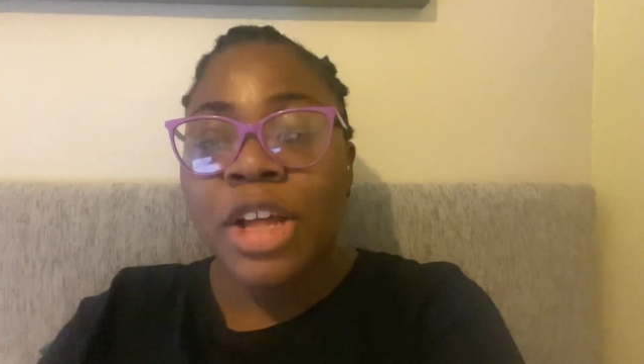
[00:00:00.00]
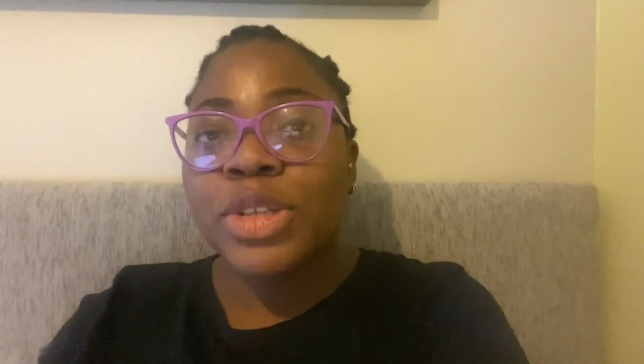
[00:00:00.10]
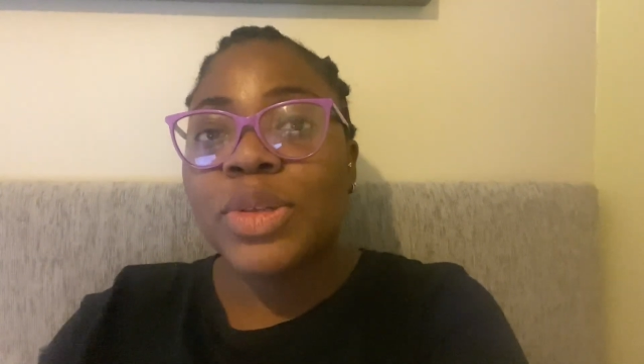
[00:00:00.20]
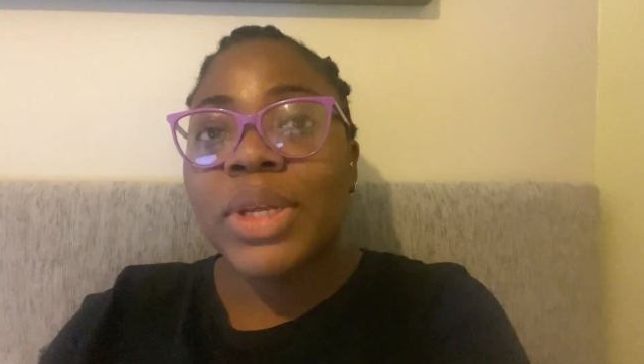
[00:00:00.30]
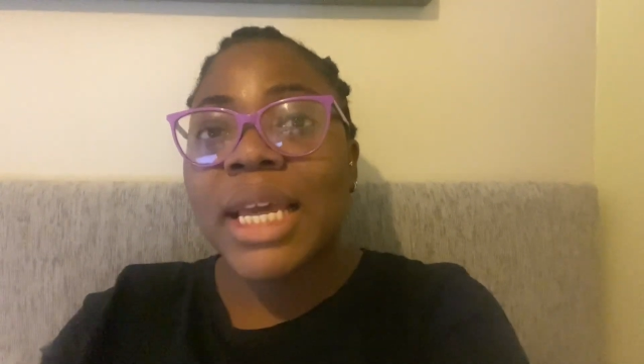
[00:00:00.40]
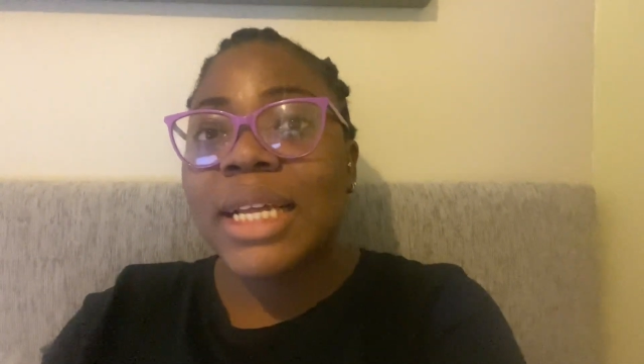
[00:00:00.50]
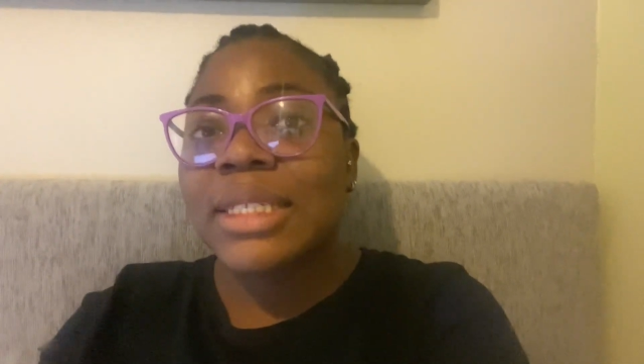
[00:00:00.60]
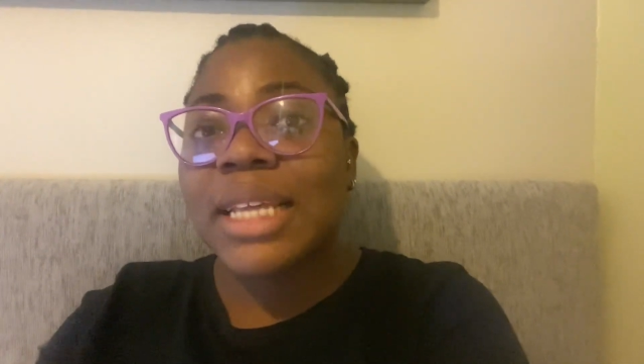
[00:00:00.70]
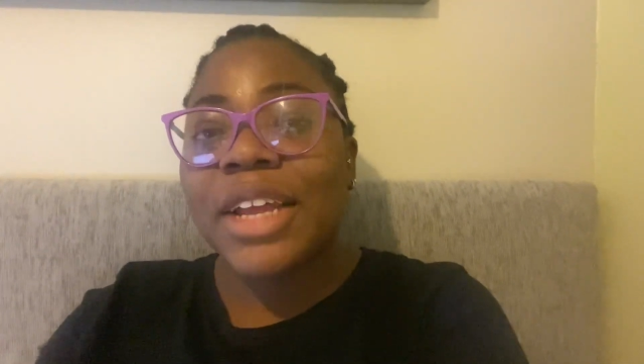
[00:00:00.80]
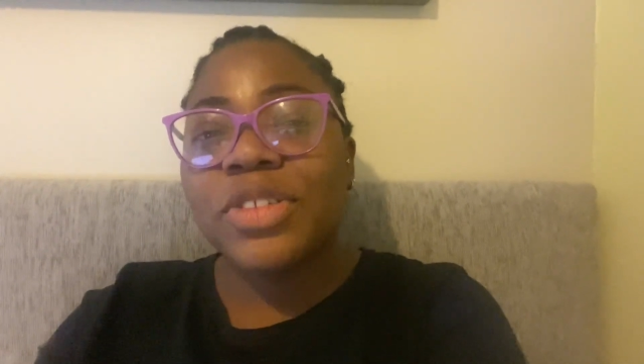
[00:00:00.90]
So
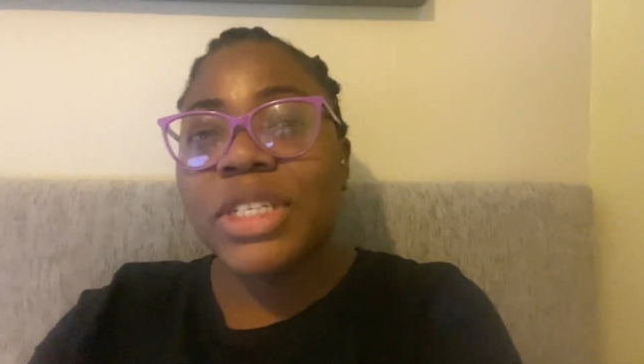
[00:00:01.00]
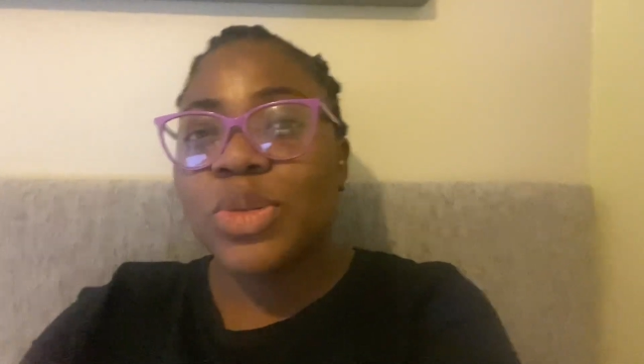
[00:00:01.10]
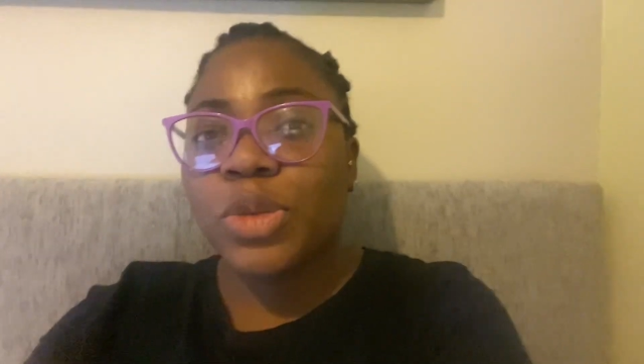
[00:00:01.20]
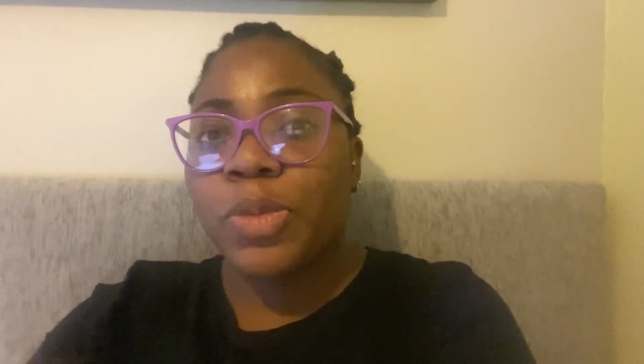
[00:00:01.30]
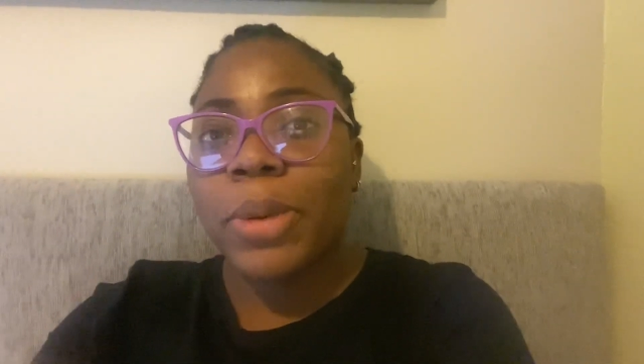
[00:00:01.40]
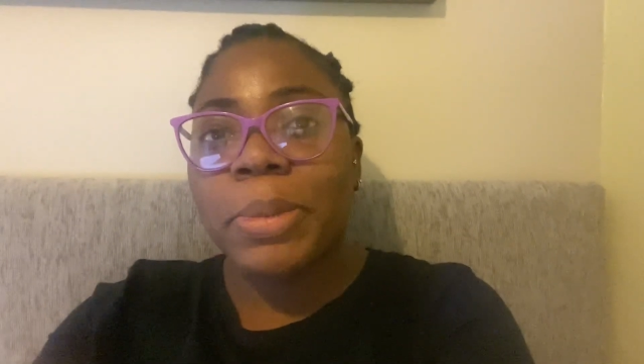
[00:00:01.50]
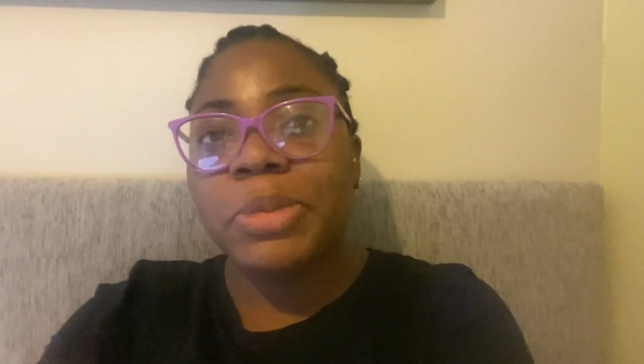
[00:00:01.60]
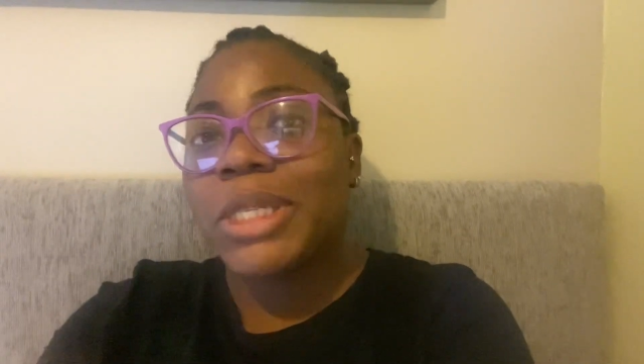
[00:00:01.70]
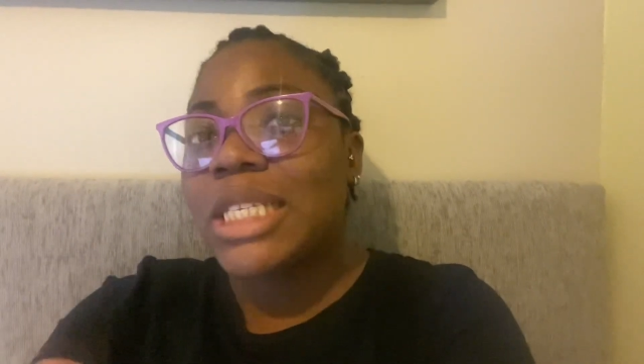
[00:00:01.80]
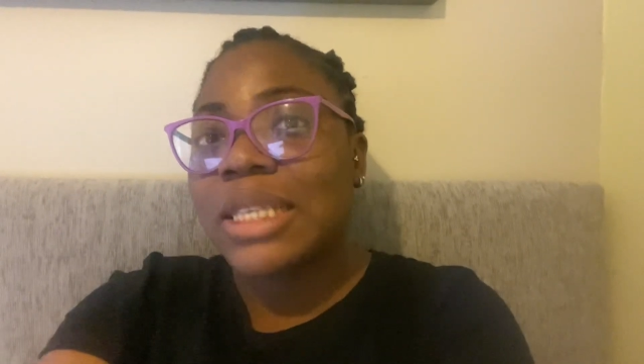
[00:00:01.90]
yes, I know this would probably
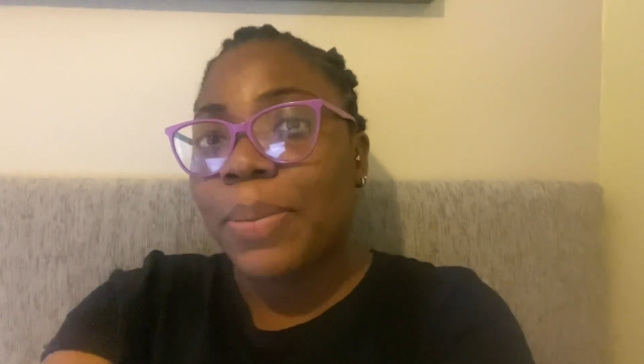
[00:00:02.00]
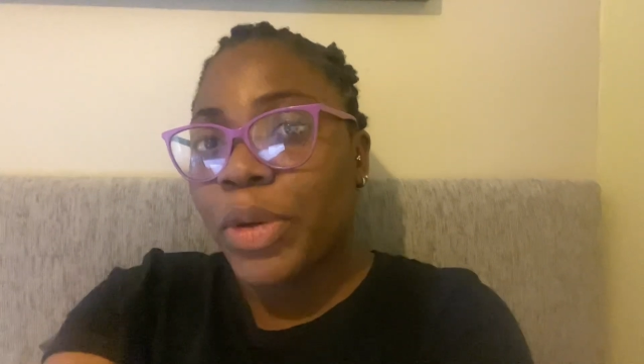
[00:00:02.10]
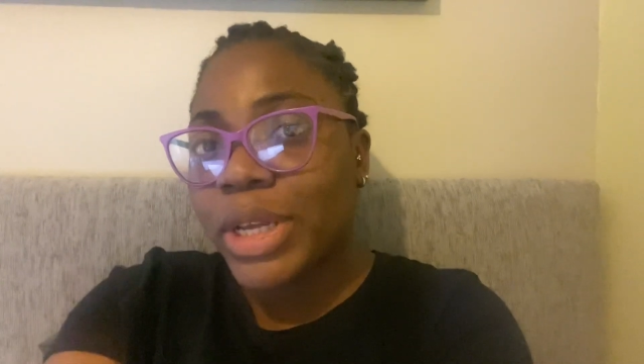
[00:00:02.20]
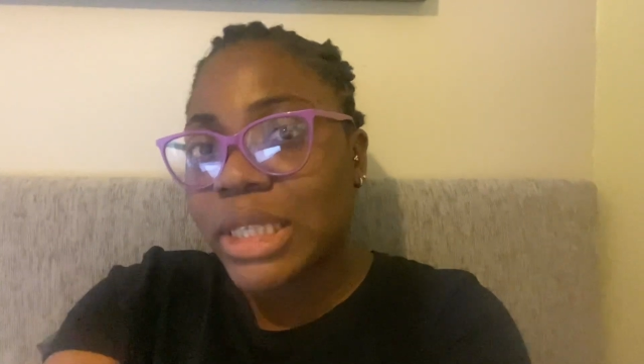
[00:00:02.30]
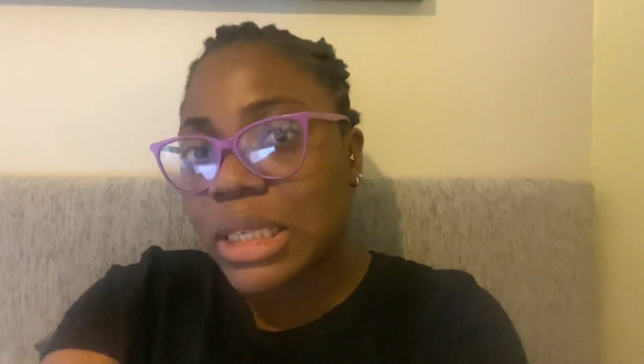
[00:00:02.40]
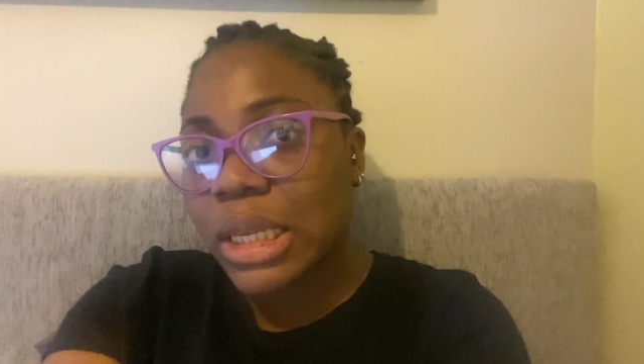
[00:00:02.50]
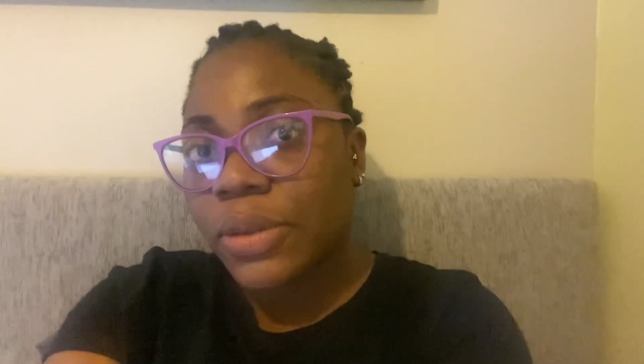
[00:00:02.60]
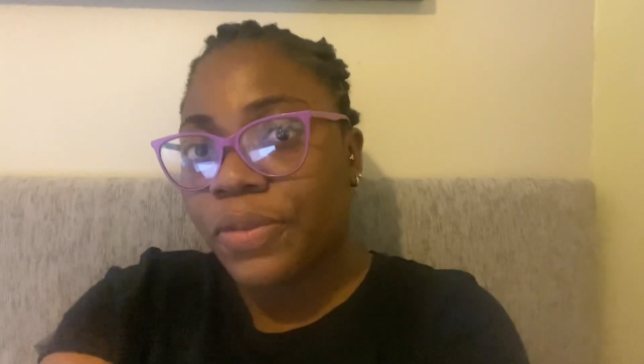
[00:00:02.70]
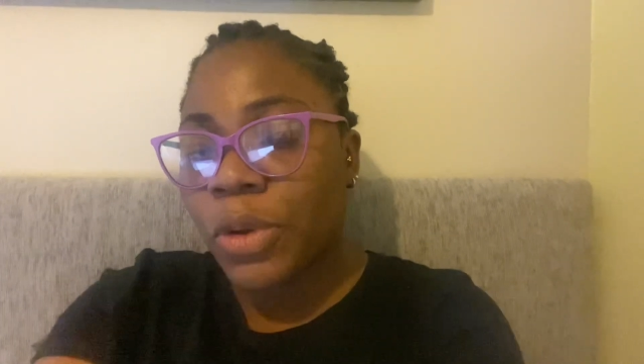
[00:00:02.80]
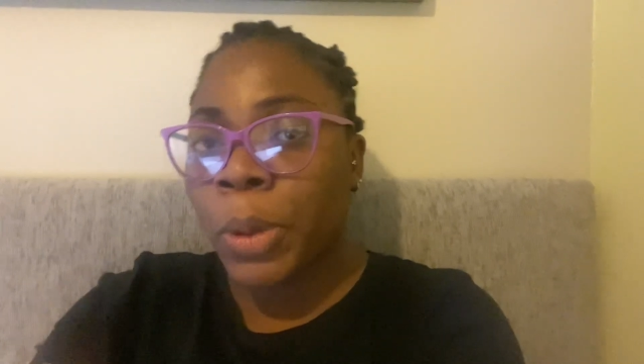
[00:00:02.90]
be
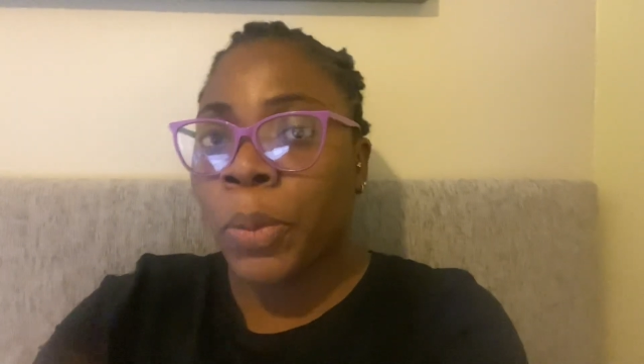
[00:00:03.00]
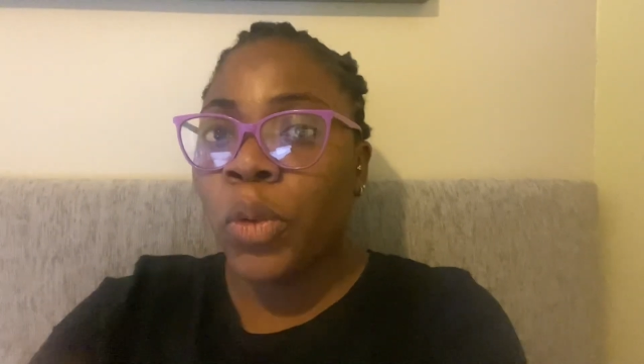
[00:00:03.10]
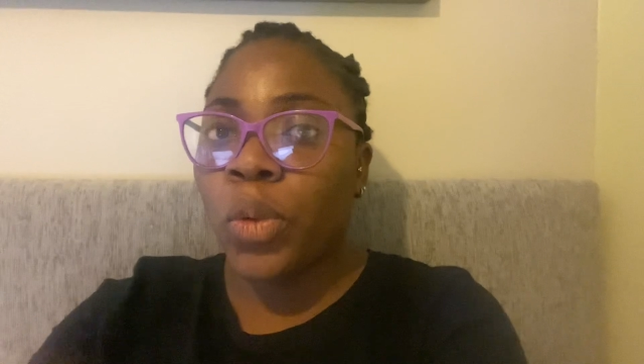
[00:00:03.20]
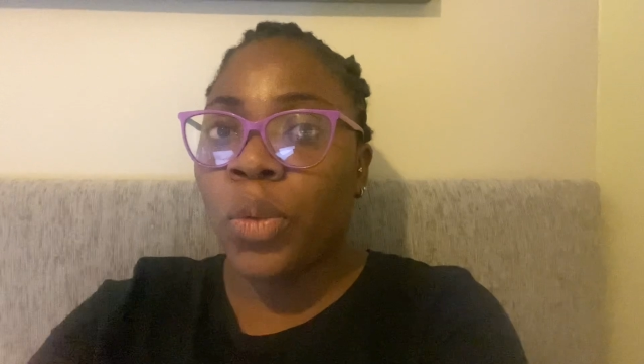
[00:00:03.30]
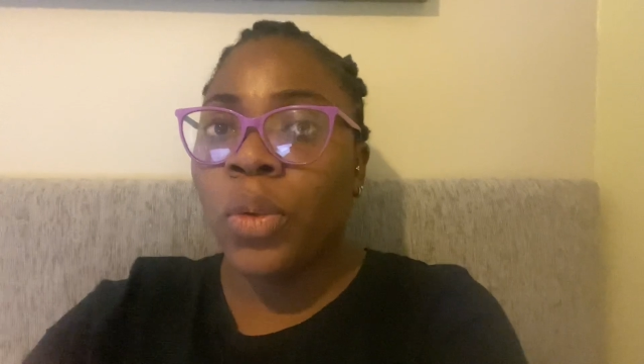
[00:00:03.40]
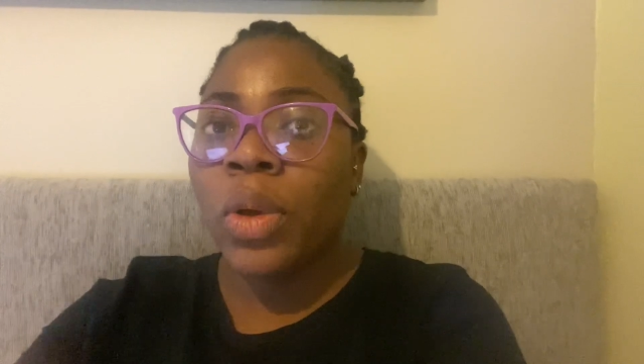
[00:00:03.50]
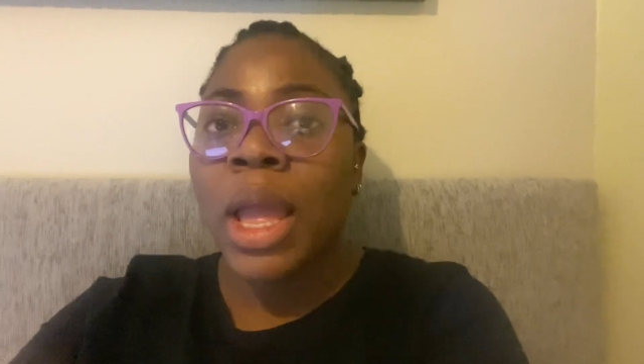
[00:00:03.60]
disappointing for people who